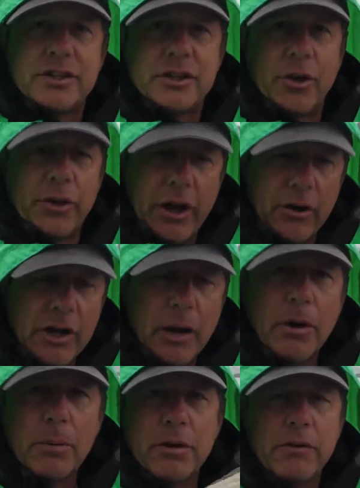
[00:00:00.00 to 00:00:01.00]
So they'll
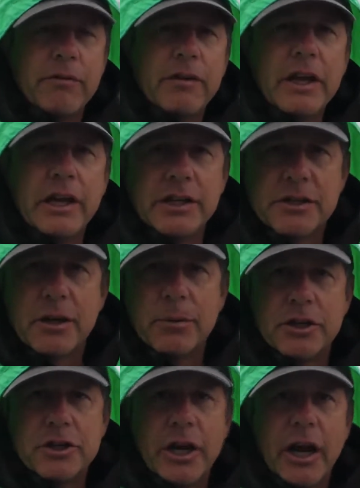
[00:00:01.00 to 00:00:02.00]
come up and feed in some
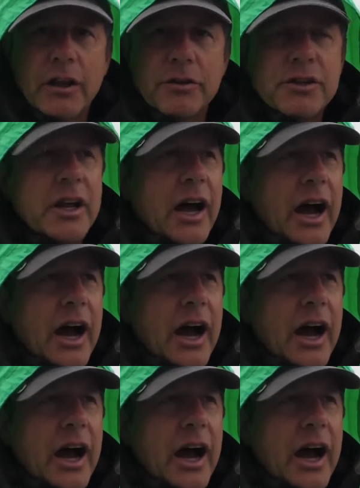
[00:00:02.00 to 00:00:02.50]
of the shallows.